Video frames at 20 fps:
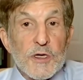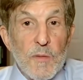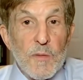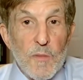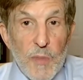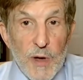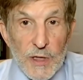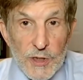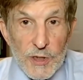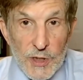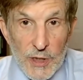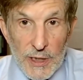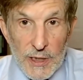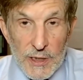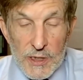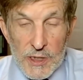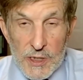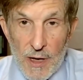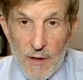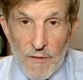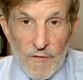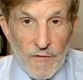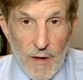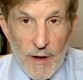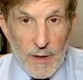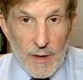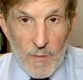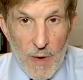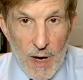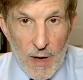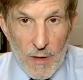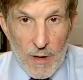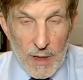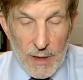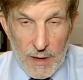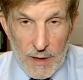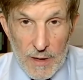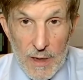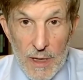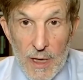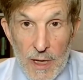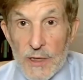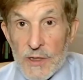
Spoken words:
impinging itself on American